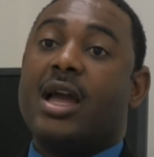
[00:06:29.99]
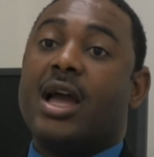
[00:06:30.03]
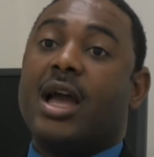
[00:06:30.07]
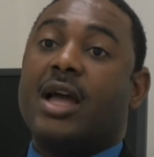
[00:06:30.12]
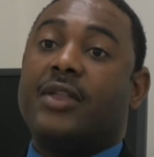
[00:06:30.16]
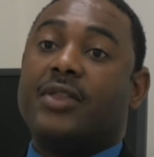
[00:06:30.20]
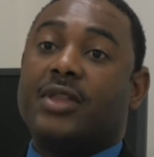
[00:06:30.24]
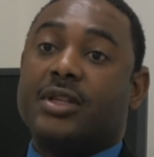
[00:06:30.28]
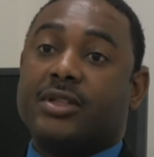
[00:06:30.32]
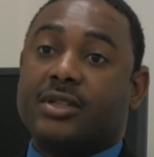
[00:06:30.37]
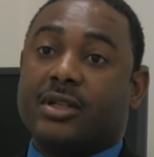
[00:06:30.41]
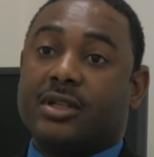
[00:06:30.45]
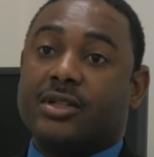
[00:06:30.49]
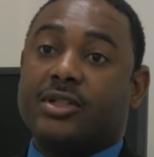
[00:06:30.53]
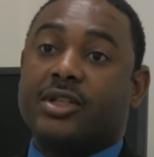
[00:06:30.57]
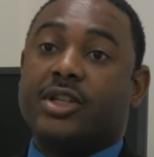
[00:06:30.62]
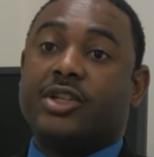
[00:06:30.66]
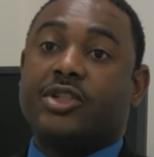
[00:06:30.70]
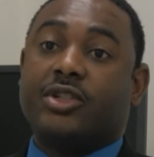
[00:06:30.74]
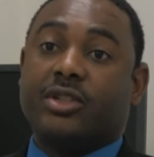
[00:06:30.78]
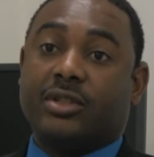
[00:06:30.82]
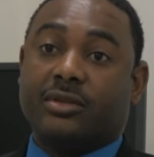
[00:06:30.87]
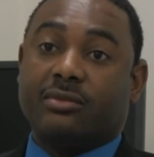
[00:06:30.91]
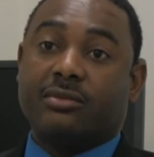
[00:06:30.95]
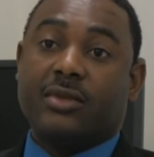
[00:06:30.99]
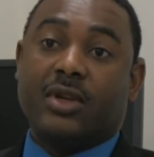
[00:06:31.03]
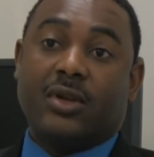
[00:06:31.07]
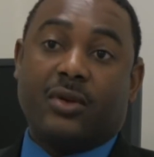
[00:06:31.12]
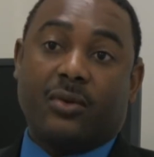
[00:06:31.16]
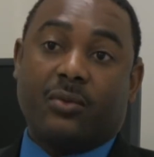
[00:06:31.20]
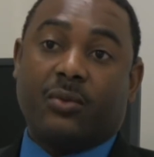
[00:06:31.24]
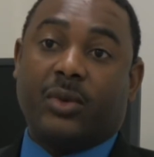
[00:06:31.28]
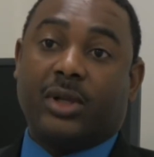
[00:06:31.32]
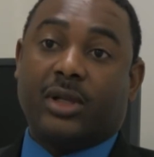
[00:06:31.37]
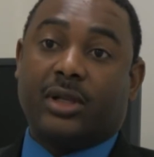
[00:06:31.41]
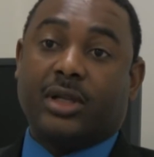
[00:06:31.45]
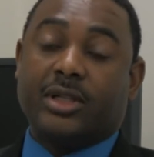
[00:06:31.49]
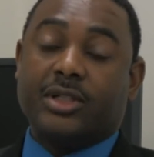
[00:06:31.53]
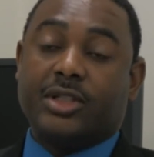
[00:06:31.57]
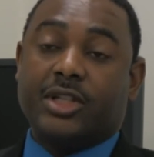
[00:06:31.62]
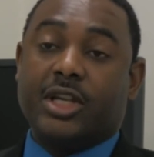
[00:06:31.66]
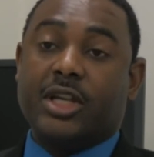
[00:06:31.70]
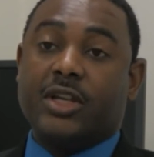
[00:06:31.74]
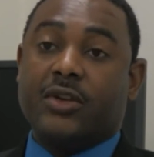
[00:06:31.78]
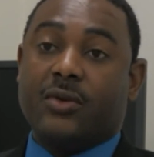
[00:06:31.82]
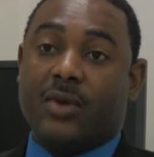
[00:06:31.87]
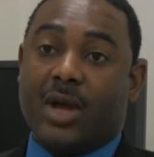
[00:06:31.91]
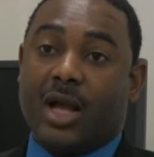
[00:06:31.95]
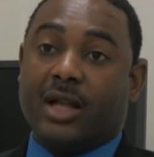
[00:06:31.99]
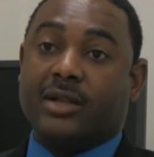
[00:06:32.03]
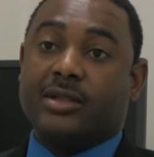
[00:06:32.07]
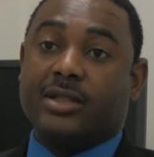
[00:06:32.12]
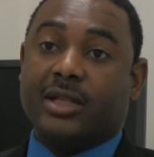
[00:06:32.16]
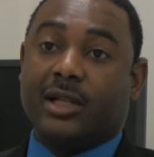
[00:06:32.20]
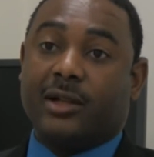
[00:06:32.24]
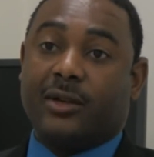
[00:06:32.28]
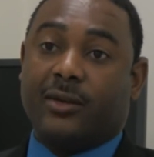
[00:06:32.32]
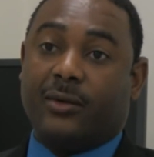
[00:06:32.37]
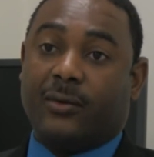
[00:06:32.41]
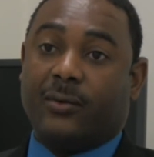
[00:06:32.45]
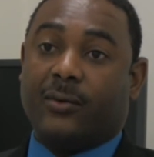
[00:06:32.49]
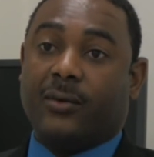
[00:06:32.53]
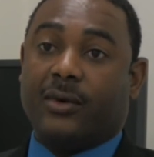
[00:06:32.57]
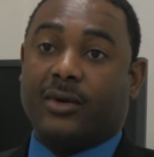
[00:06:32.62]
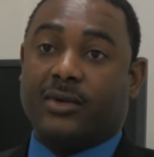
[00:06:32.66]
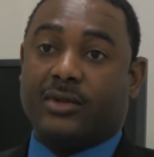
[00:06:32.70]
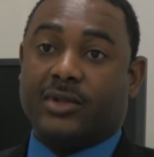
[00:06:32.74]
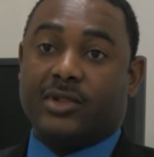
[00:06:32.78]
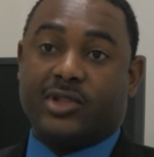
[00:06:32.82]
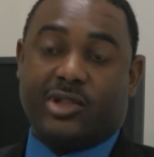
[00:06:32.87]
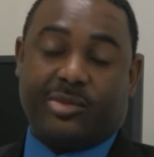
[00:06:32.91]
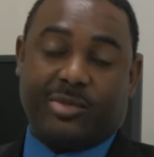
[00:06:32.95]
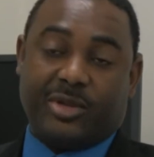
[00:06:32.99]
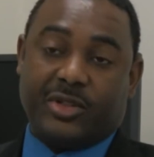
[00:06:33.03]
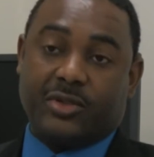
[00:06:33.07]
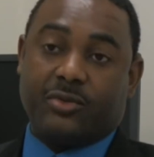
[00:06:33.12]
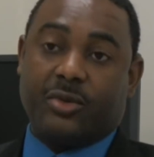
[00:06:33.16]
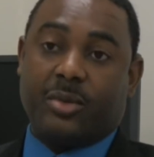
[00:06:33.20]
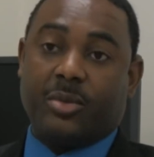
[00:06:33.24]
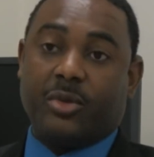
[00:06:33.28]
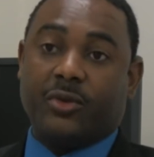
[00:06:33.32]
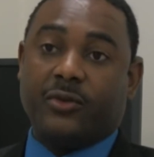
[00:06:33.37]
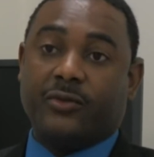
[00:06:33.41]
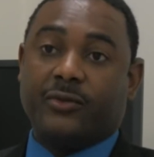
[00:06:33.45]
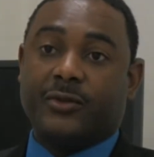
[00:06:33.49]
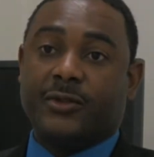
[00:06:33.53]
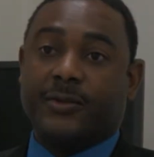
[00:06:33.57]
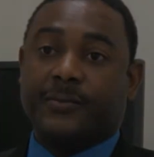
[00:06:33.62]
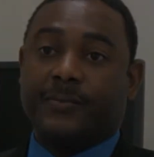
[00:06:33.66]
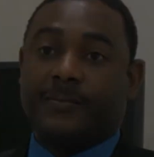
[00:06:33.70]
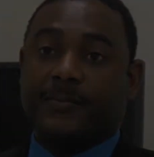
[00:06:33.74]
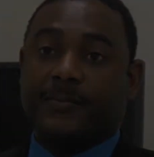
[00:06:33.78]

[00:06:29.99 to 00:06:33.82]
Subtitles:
and this condition will continue until the organism is removed.